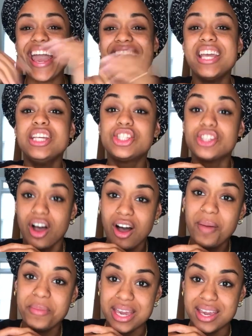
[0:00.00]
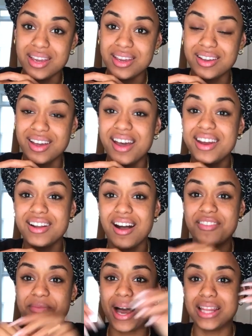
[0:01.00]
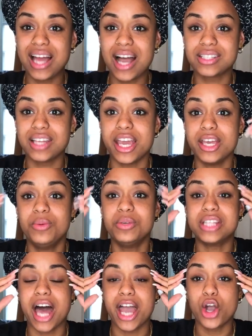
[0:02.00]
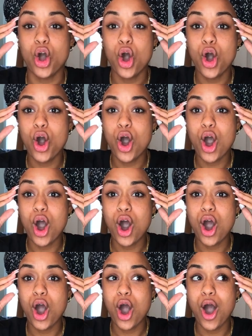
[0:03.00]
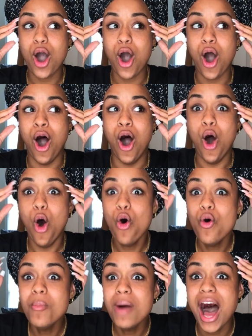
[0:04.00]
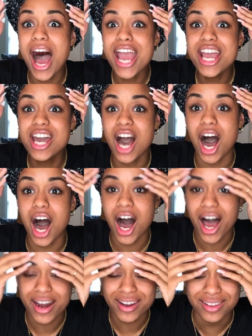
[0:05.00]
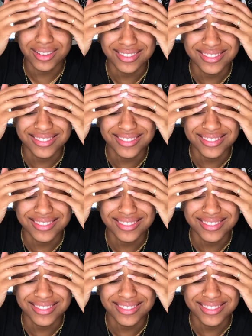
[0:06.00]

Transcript: He saw me cutting off my locks, and he was like, oh my God!